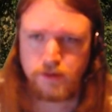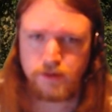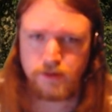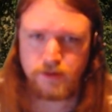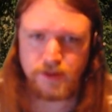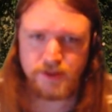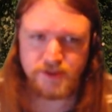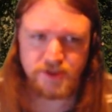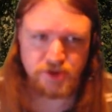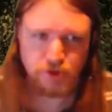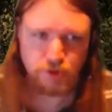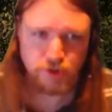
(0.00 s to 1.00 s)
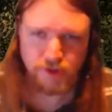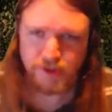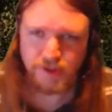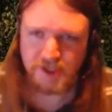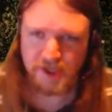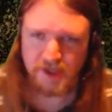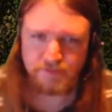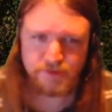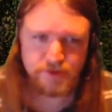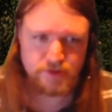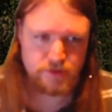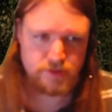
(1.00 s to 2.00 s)
And as is usual in these
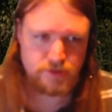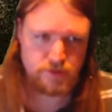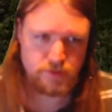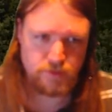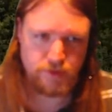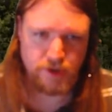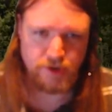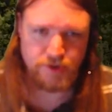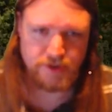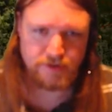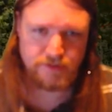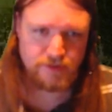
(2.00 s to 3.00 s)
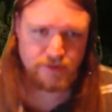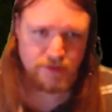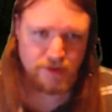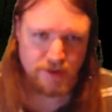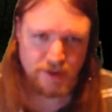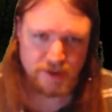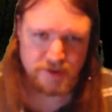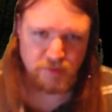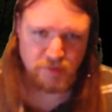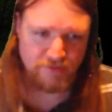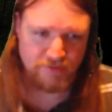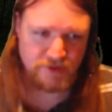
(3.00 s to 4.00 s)
games, we go and
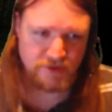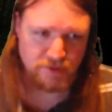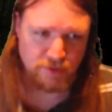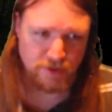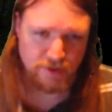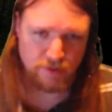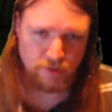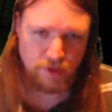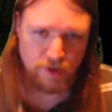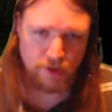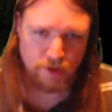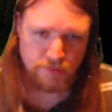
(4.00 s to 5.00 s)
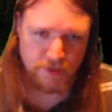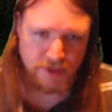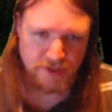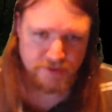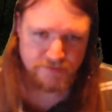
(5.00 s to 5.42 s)
explore every single little... Oh, hello, piece.